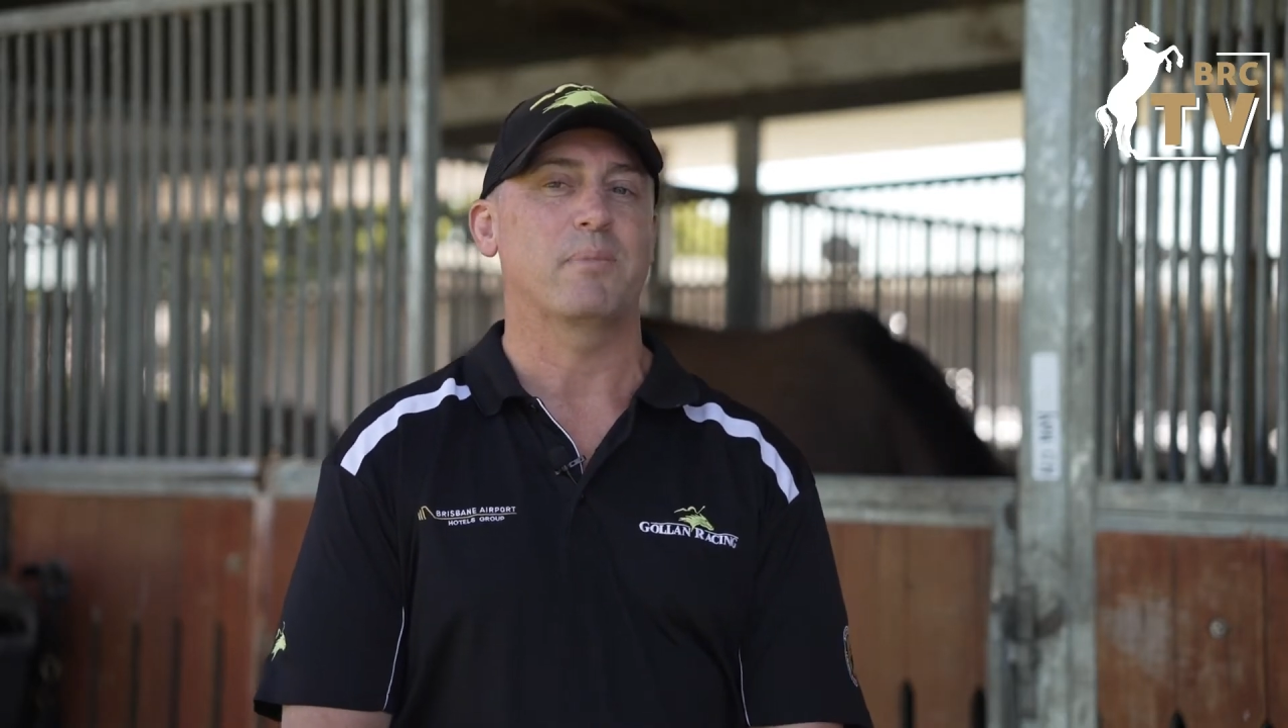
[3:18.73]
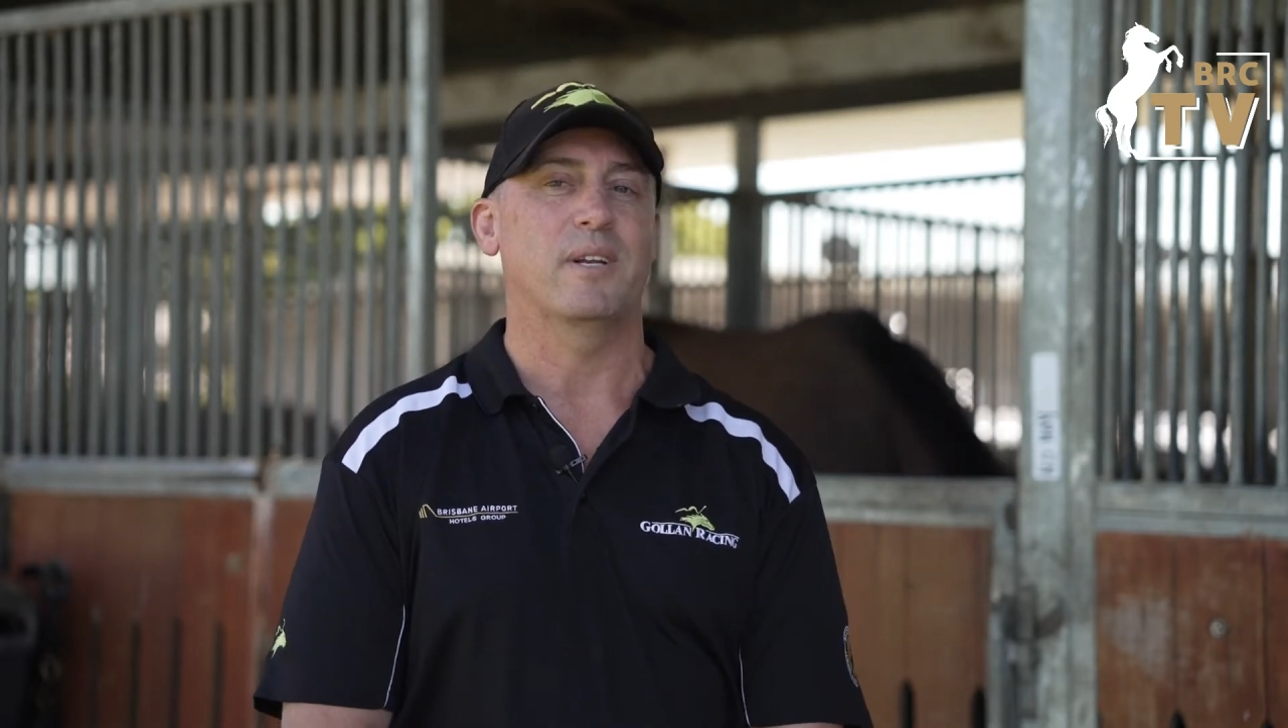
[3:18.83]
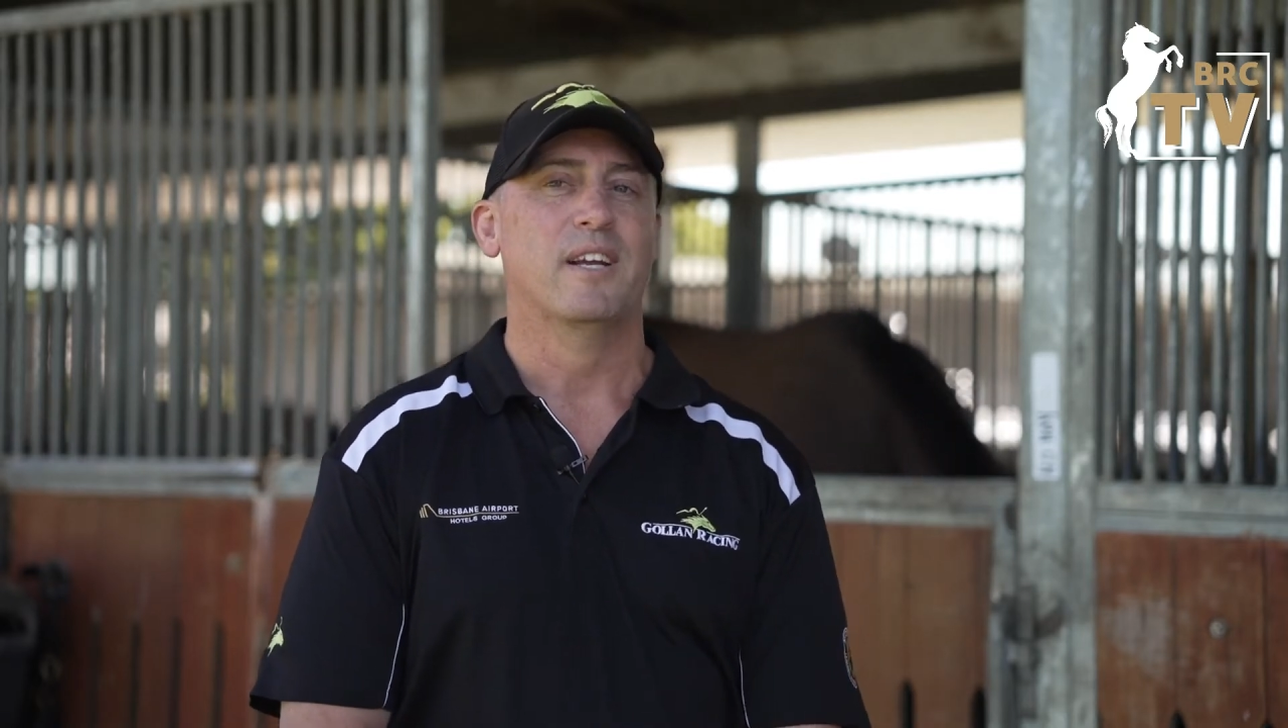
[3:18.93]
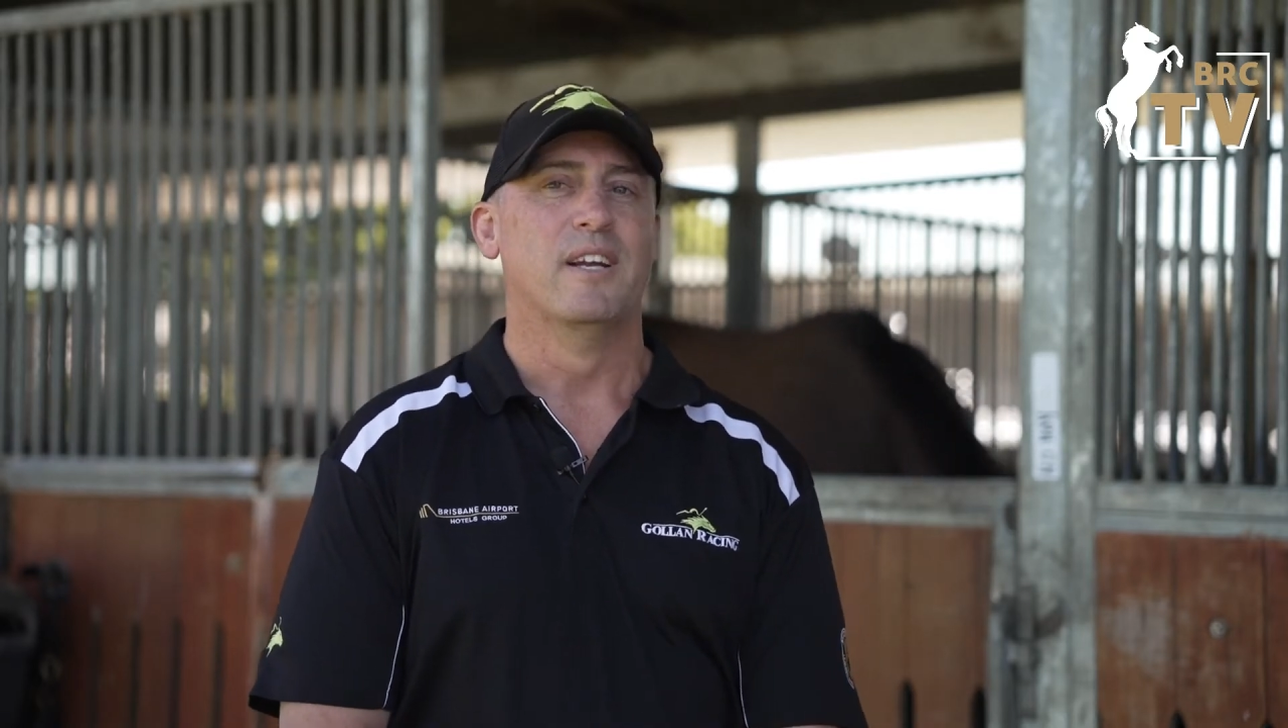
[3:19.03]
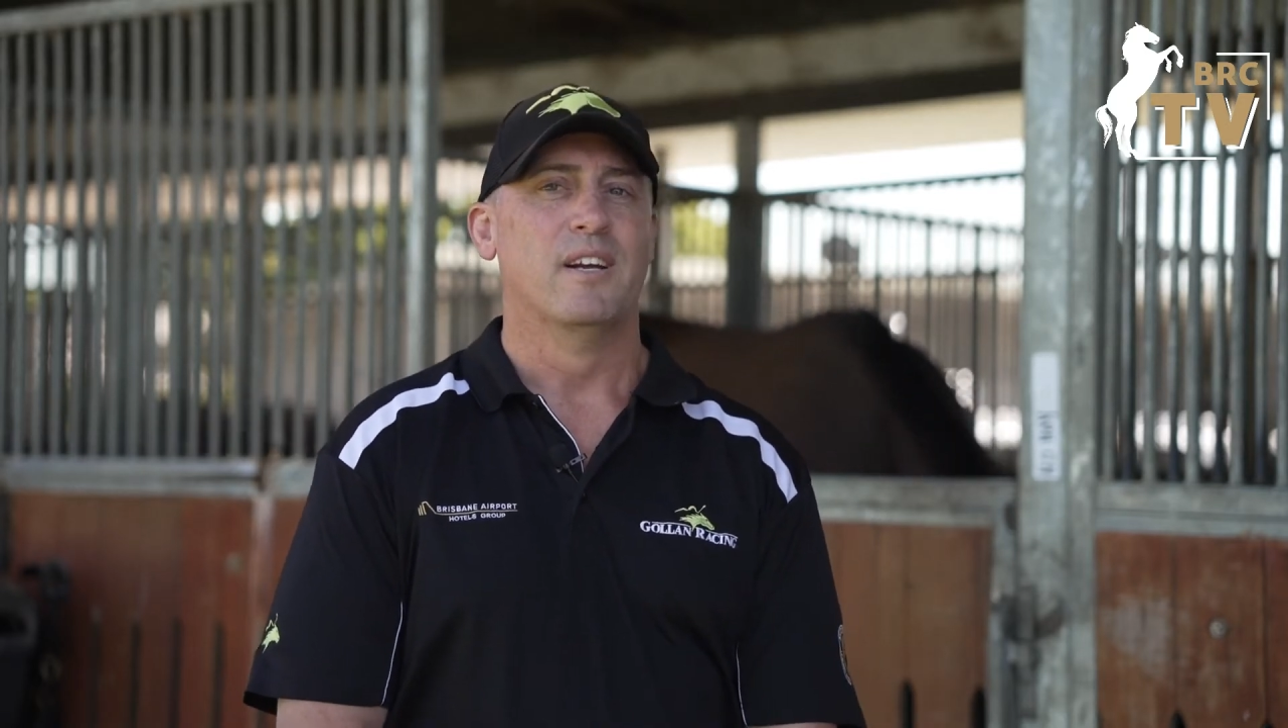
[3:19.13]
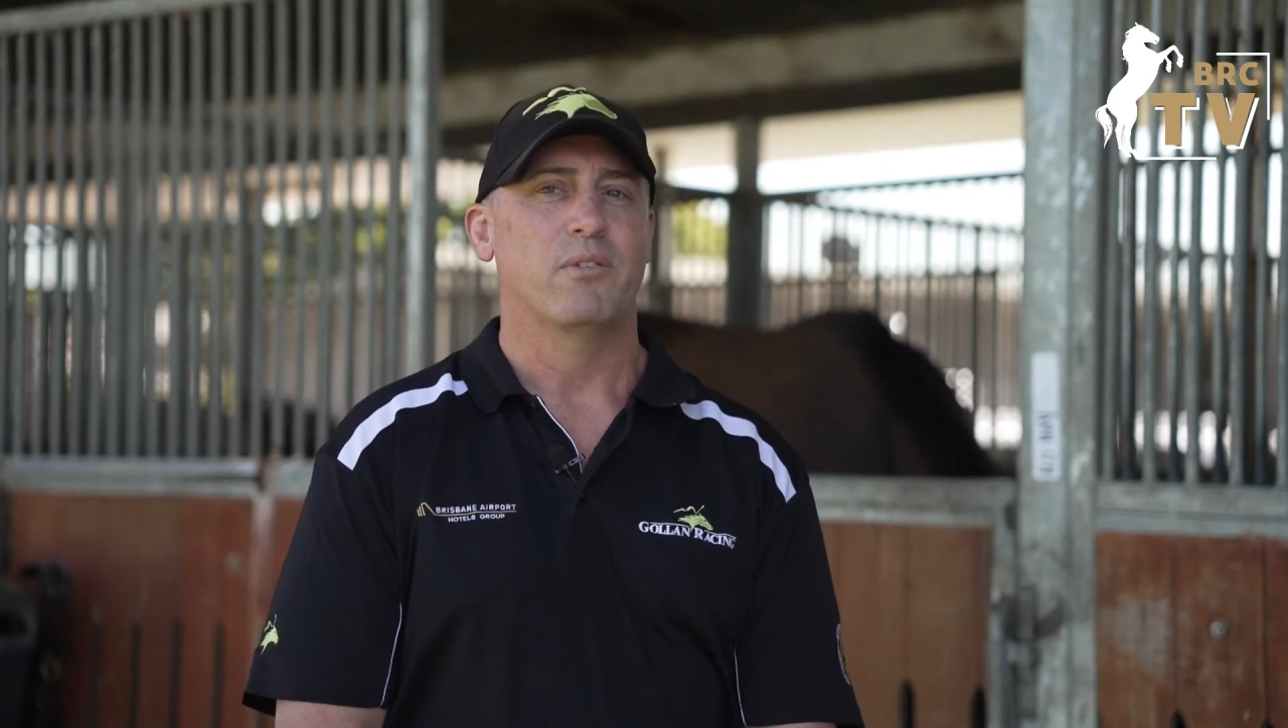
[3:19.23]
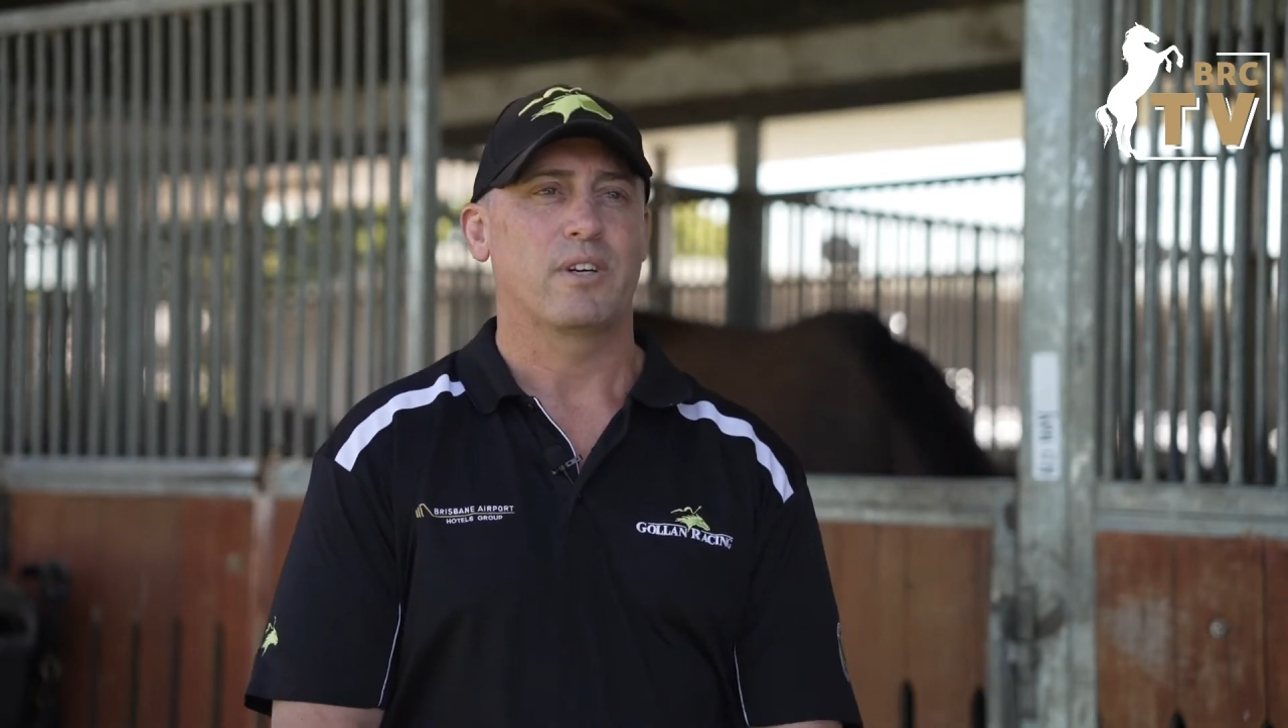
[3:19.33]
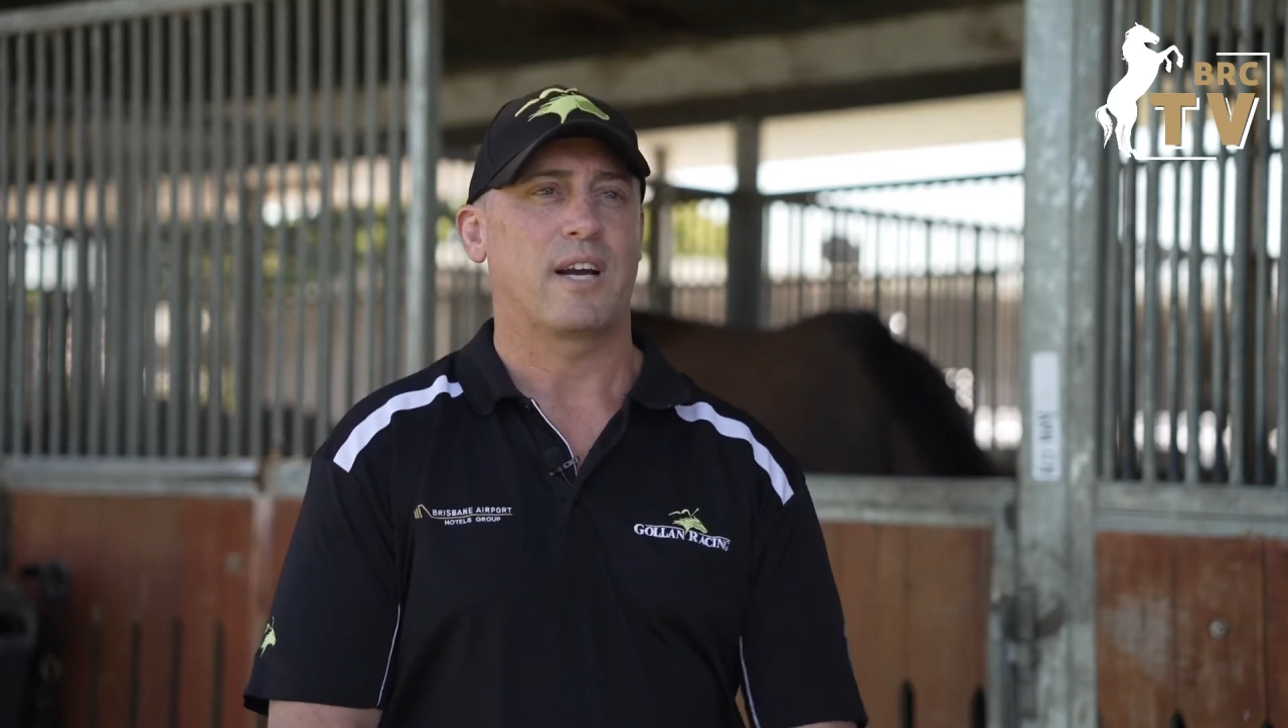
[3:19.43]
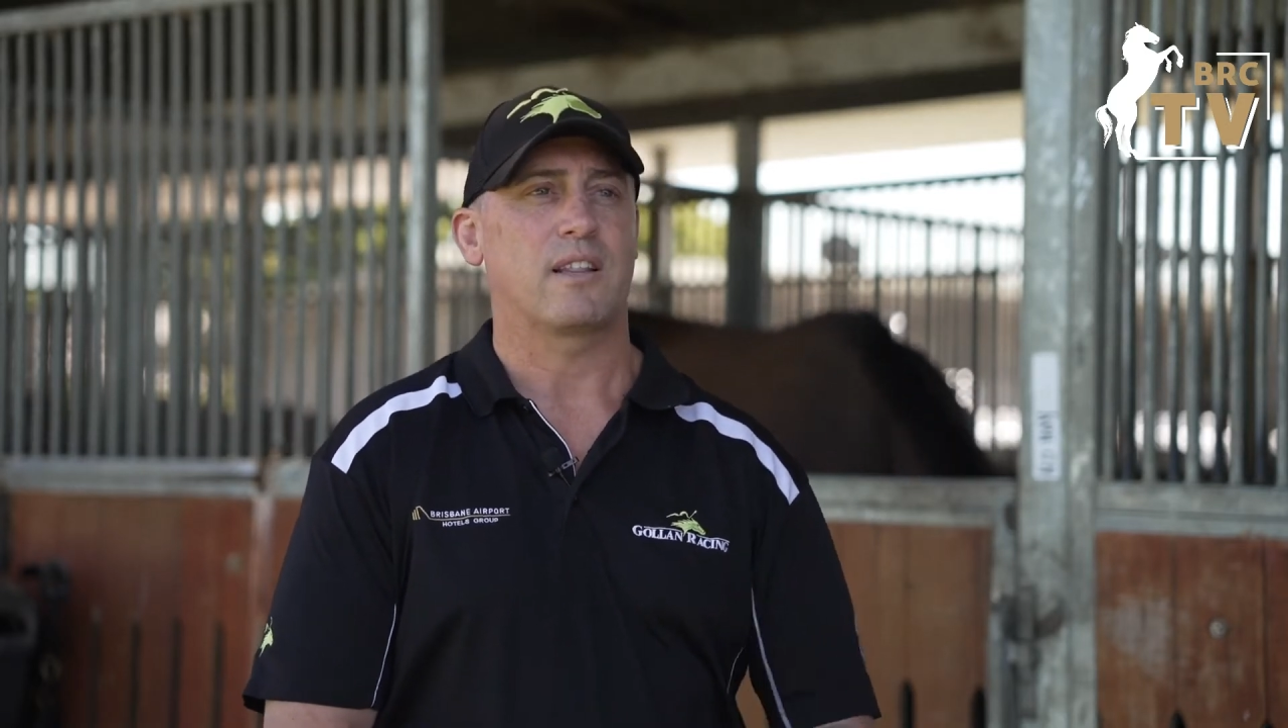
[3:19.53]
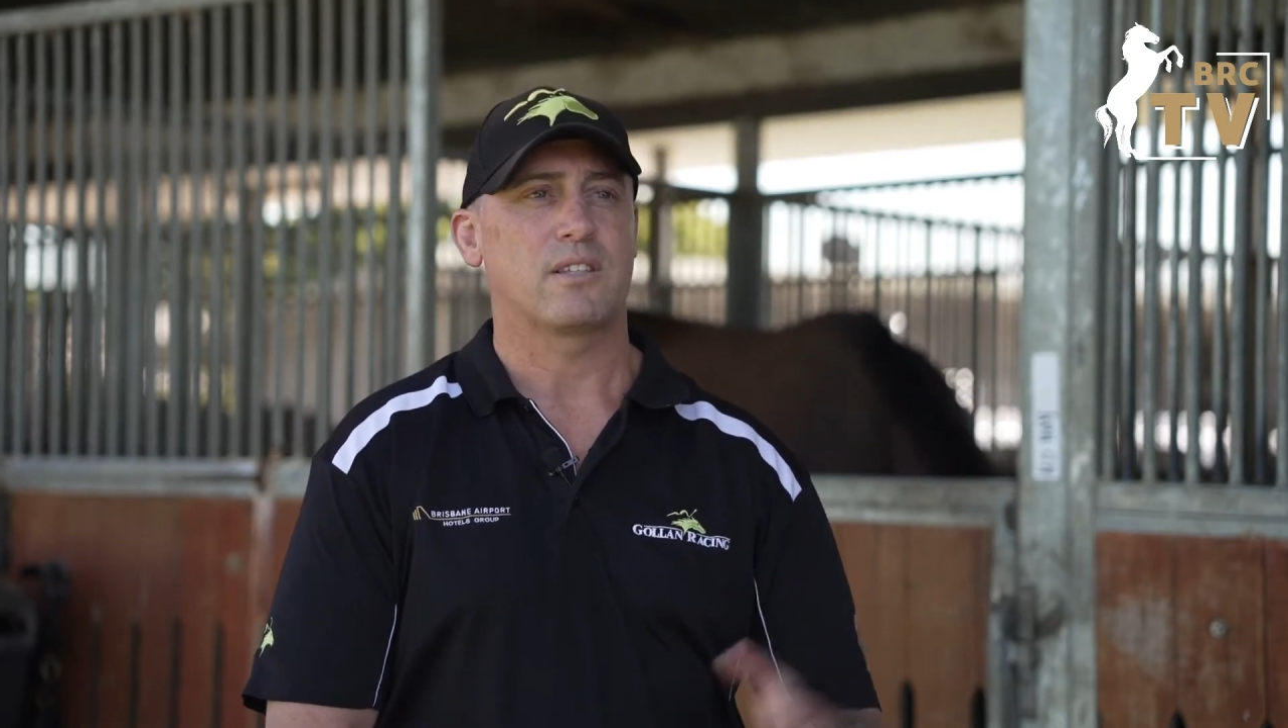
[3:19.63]
But
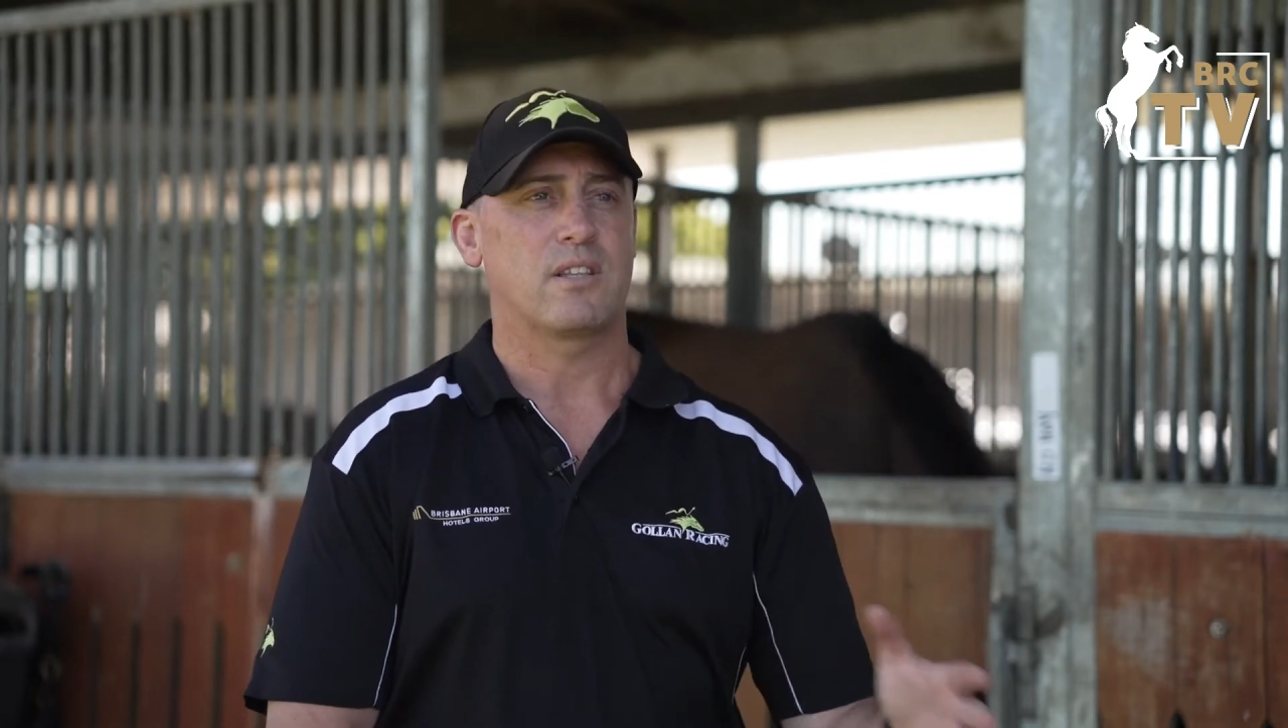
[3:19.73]
regardless